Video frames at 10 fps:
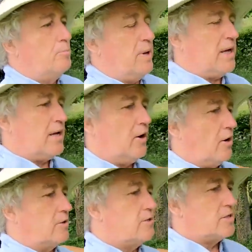
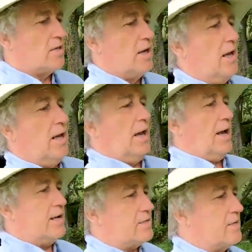because
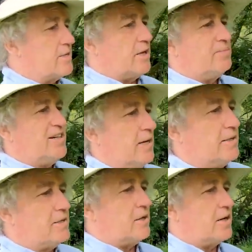it's a subject
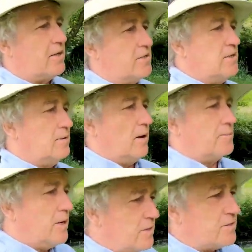that I'm
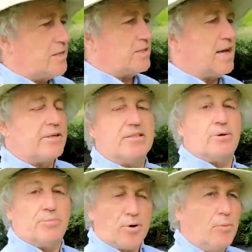going to sit down and
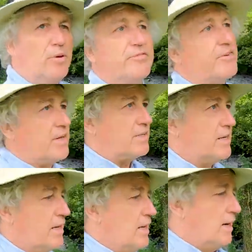do a proper vid
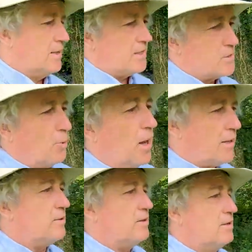and
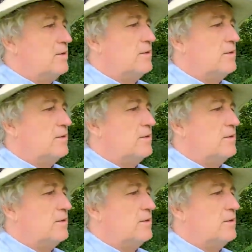explain